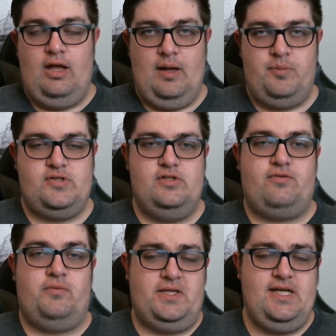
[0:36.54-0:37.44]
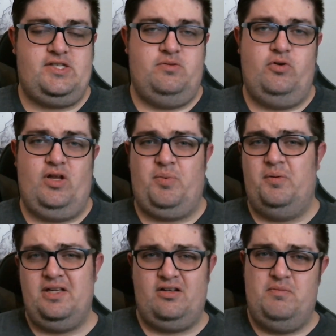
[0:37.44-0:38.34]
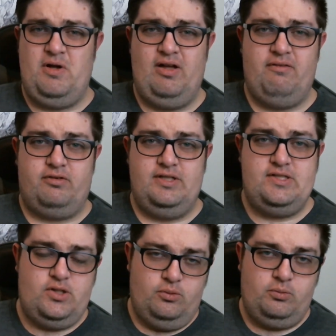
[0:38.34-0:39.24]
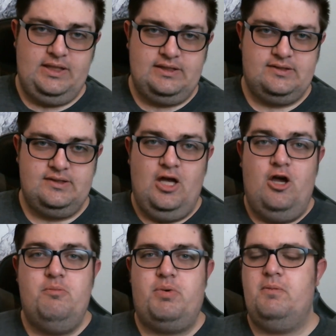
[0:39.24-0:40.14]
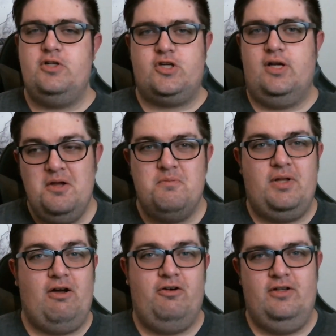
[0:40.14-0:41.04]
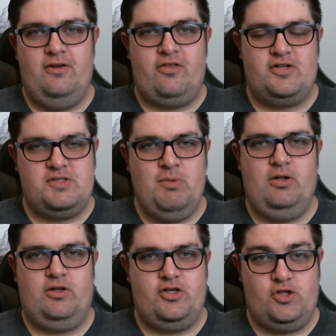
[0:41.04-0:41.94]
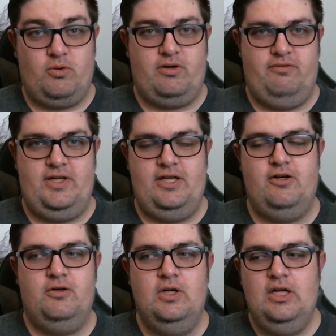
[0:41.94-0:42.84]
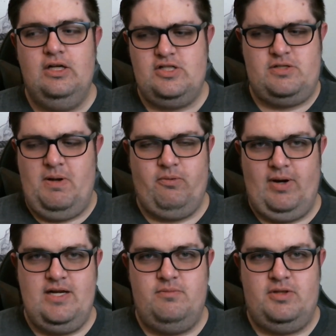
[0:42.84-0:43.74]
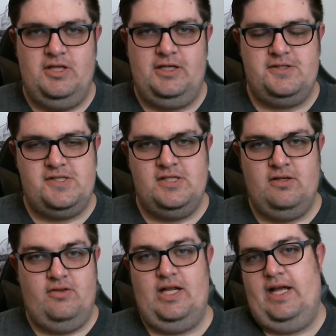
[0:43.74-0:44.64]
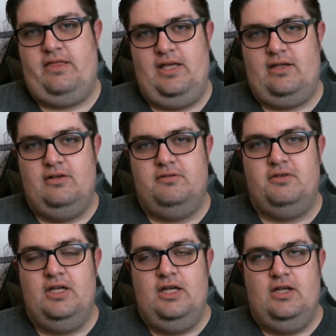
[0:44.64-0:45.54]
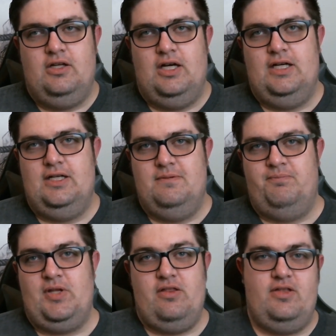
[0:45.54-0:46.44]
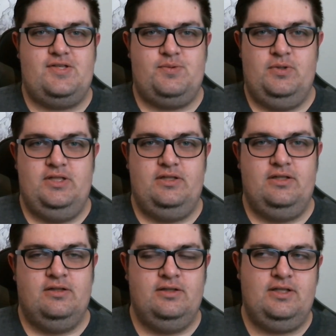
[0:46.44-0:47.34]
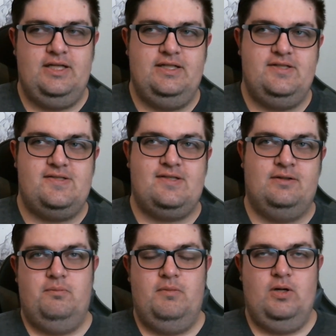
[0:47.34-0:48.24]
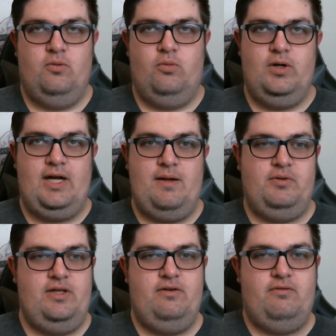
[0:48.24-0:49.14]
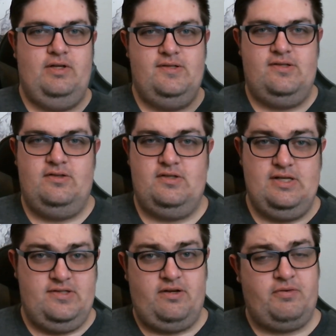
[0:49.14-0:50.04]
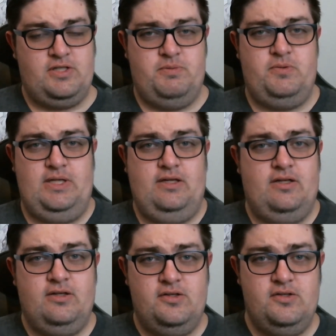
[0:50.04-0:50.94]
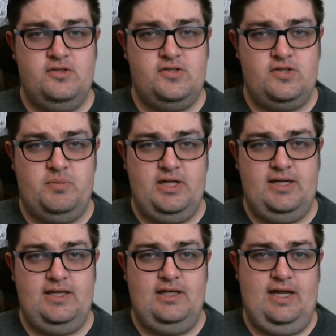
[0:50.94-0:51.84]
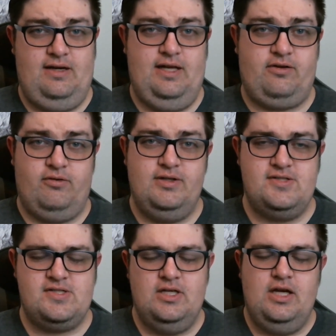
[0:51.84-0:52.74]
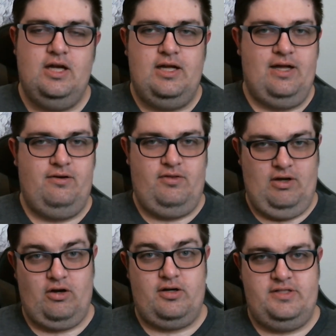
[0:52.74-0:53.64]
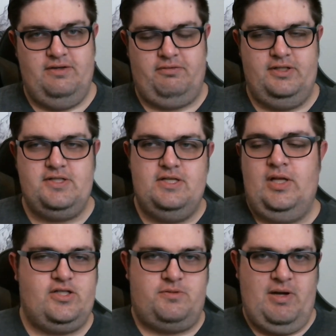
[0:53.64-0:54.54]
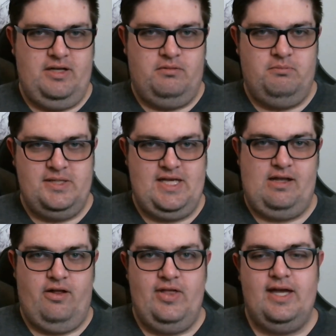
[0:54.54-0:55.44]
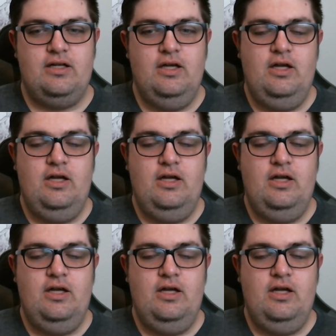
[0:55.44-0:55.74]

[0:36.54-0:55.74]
episodes for my testimony are probably going to come out every two weeks, but I'm going to try and put out another smaller, shorter video just about random things that I think of. Um, this one is what I believe is is the difference between stupidity and ignorance, and they are different. And just my my take on that,